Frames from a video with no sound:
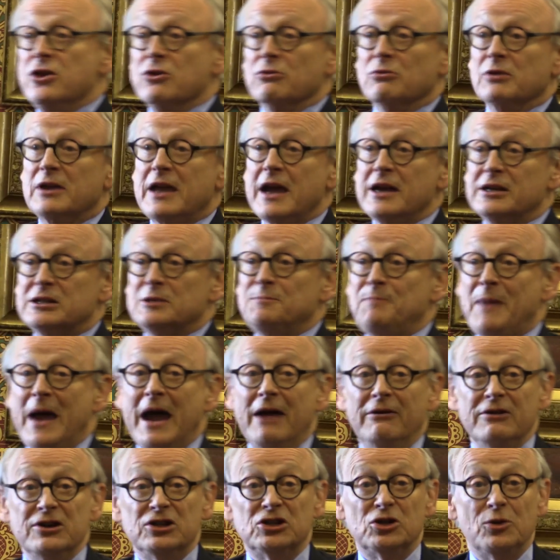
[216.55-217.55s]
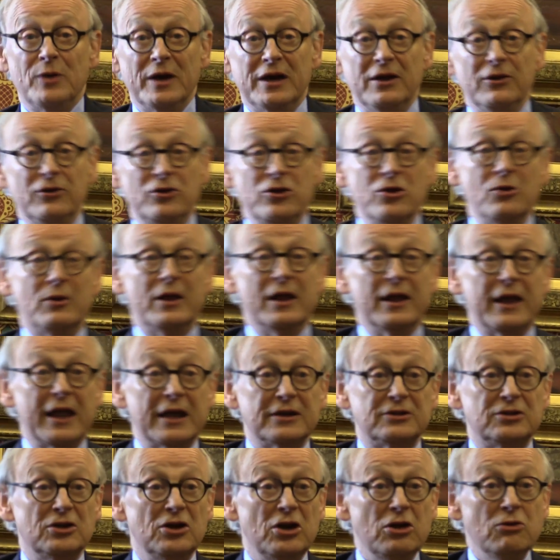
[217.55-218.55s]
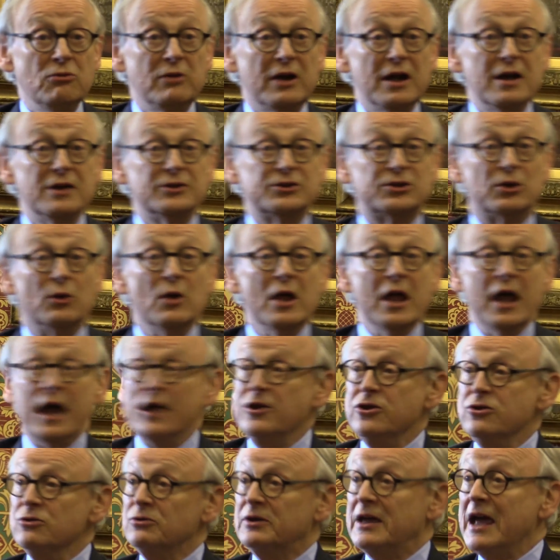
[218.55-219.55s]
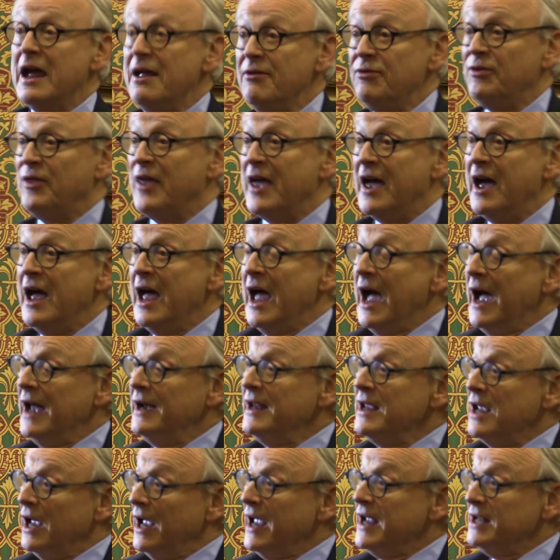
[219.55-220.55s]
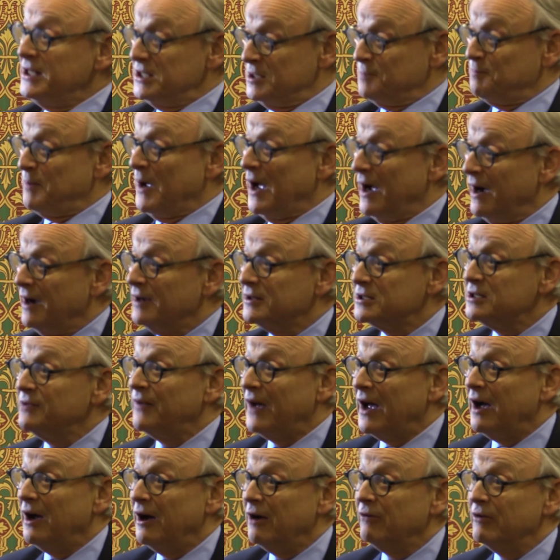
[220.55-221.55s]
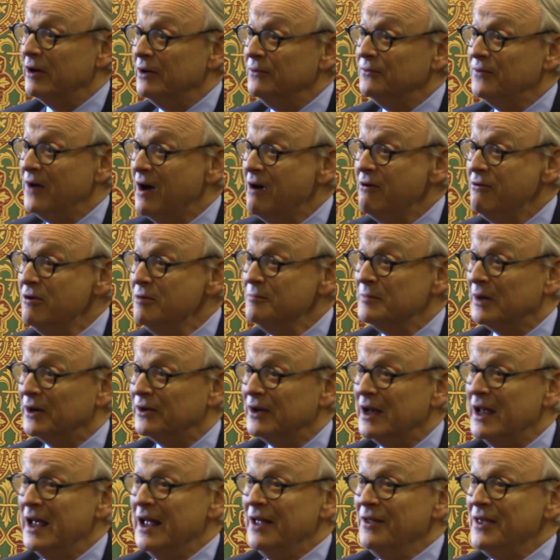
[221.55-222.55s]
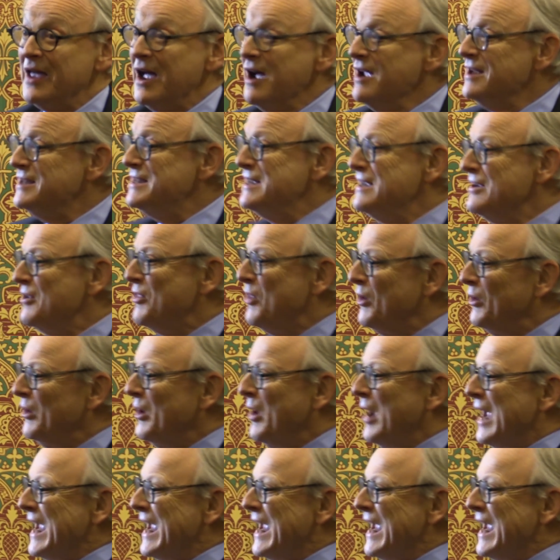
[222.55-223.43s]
You can get to Paris quicker than you can get to Newcastle, and you get there, and it's part of our environment. The idea that